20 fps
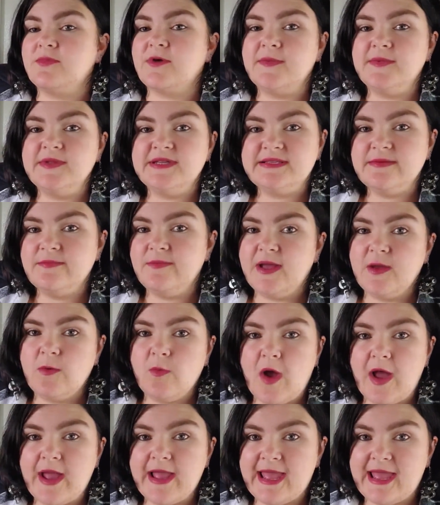probably some of
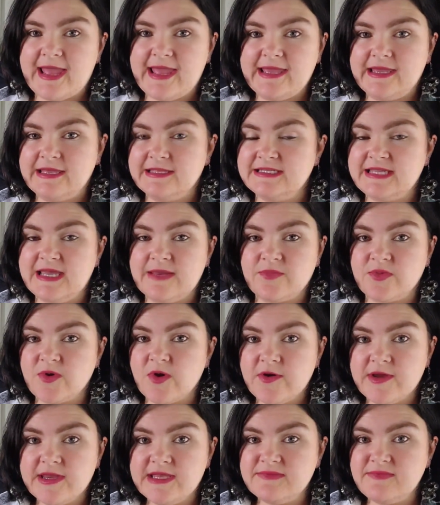my YA
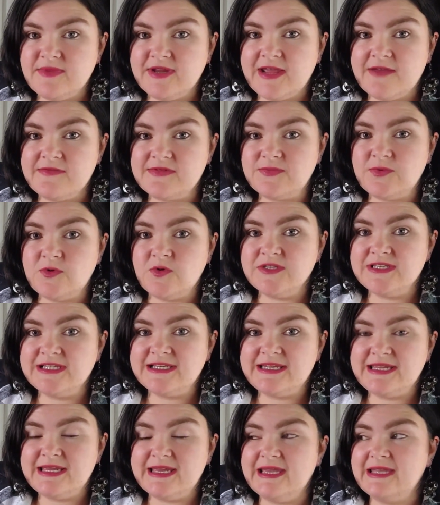contemporaries might have sports
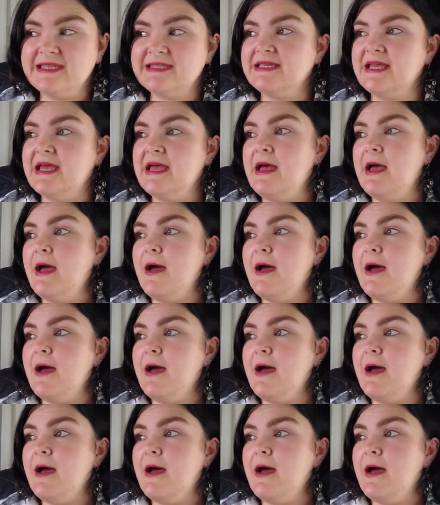in it,